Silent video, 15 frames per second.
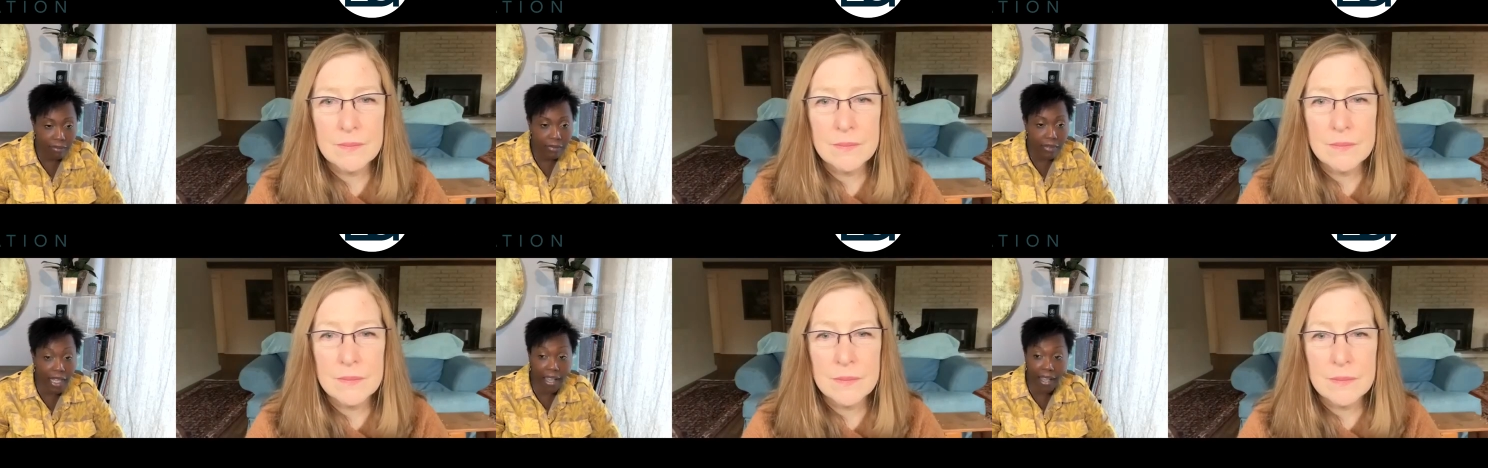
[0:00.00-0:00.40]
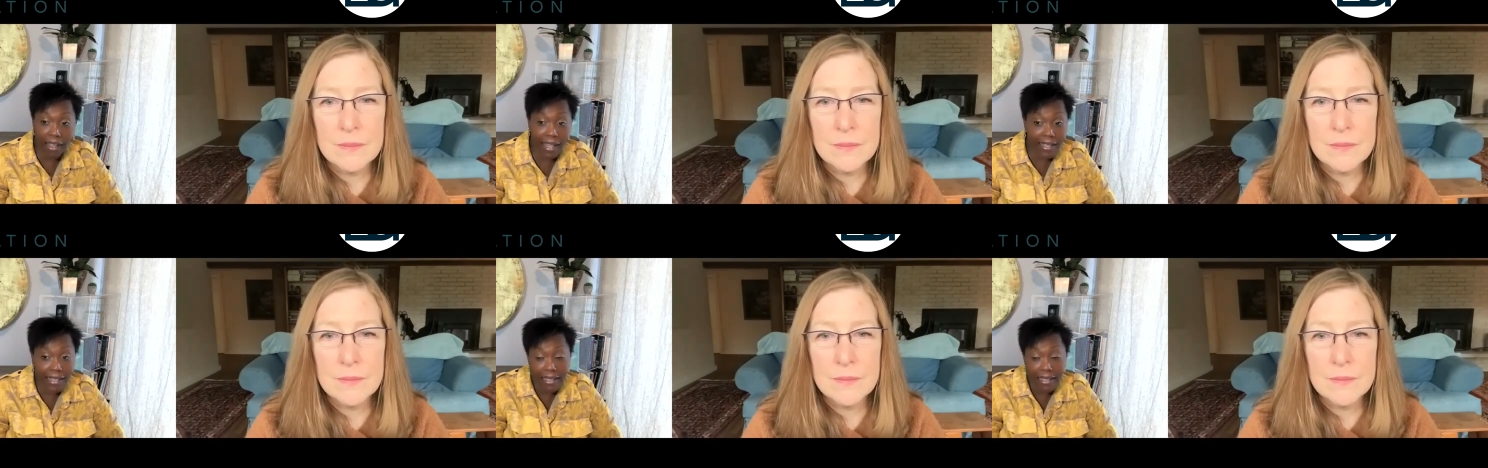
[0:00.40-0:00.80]
Speaker 1: Yeah,
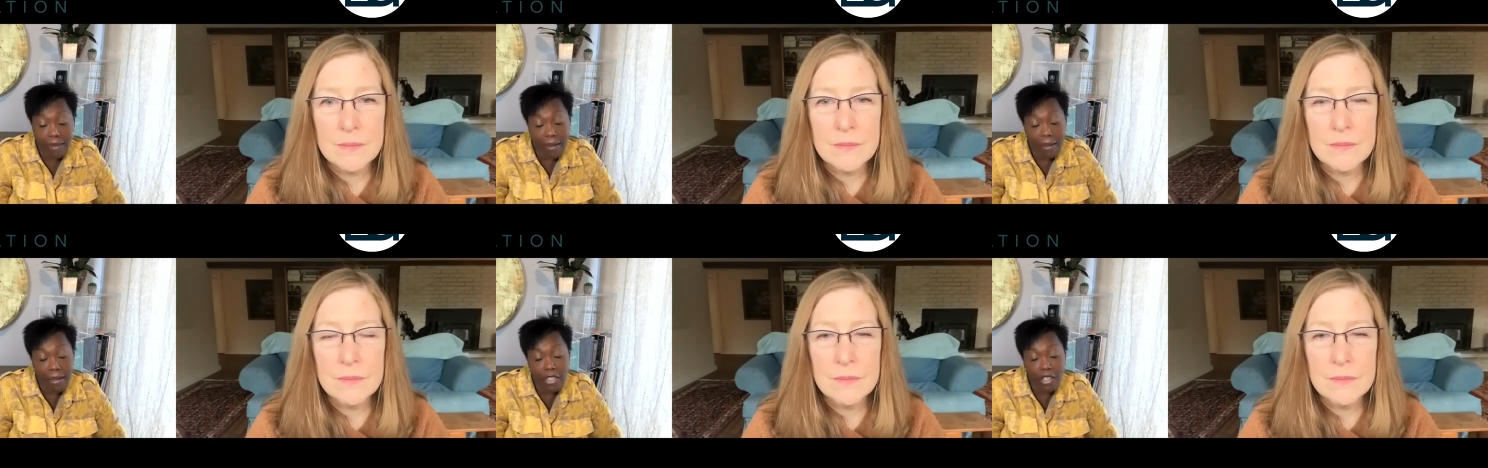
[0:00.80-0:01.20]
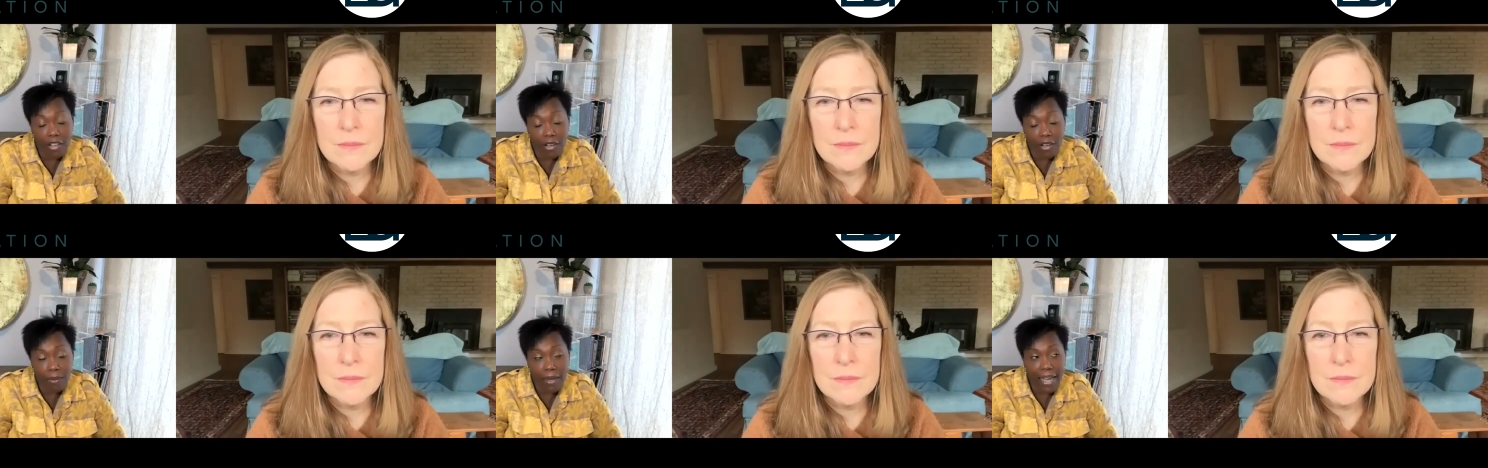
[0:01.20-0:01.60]
I, I you
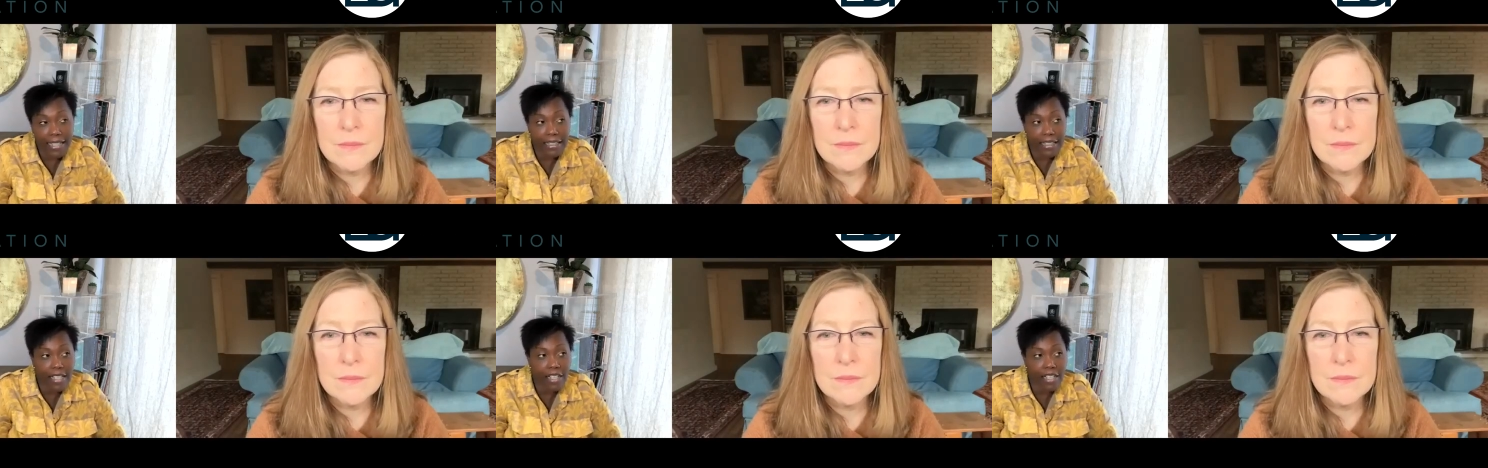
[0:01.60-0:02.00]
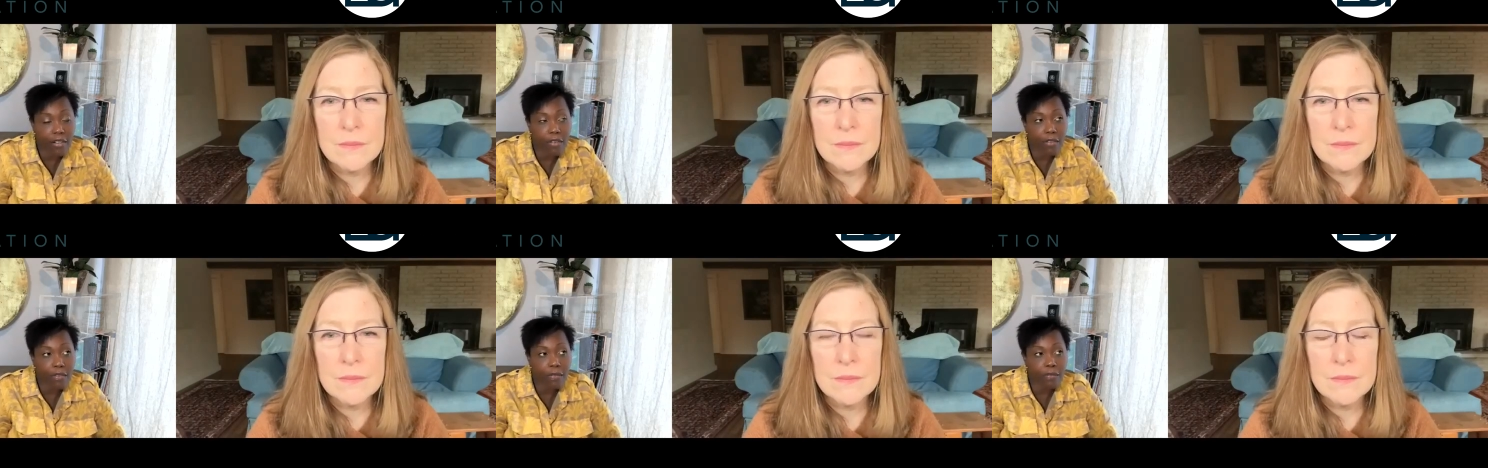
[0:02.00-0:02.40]
know I think
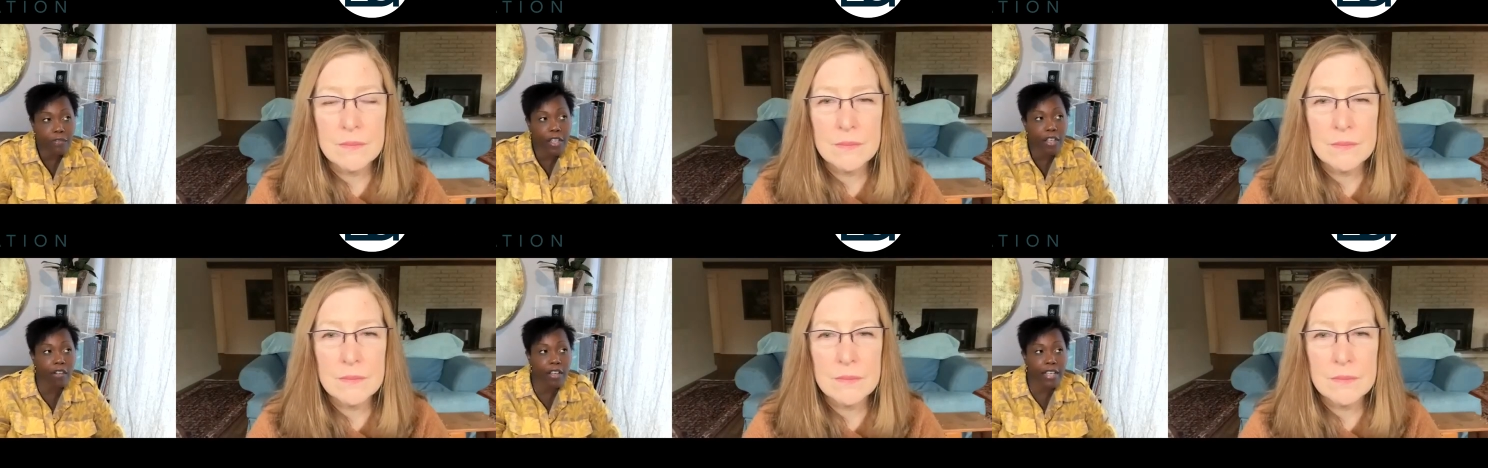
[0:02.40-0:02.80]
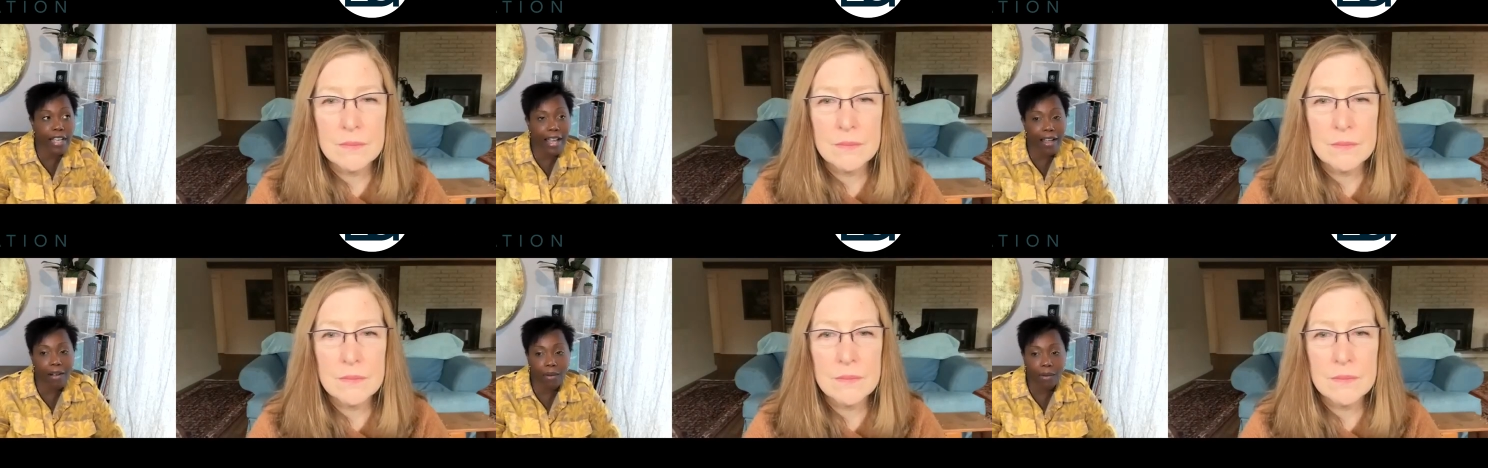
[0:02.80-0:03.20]
figuring
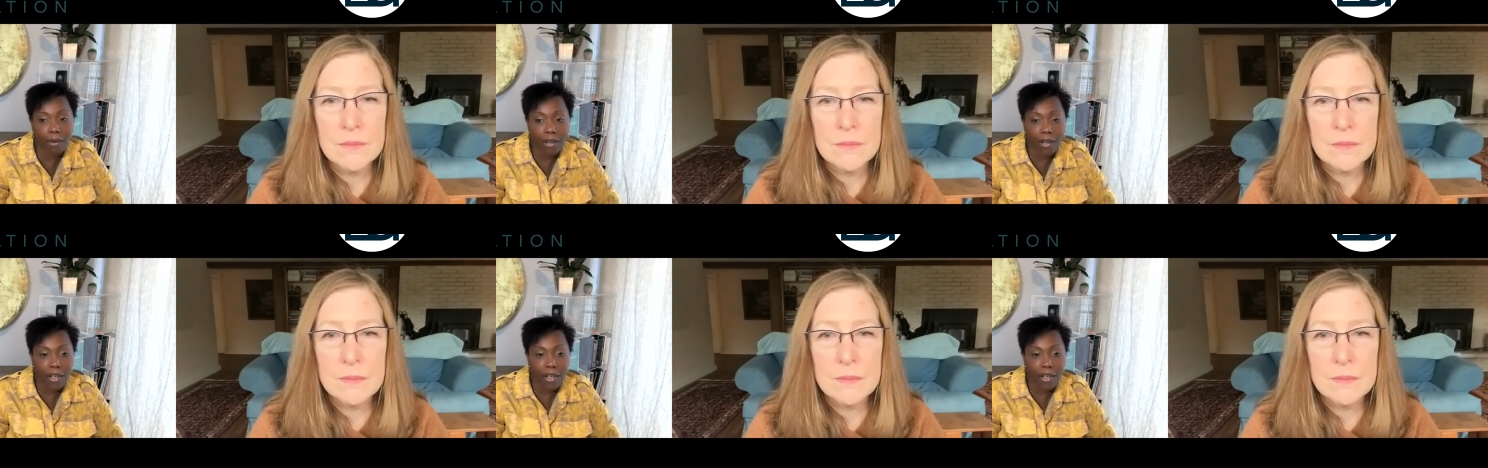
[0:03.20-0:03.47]
out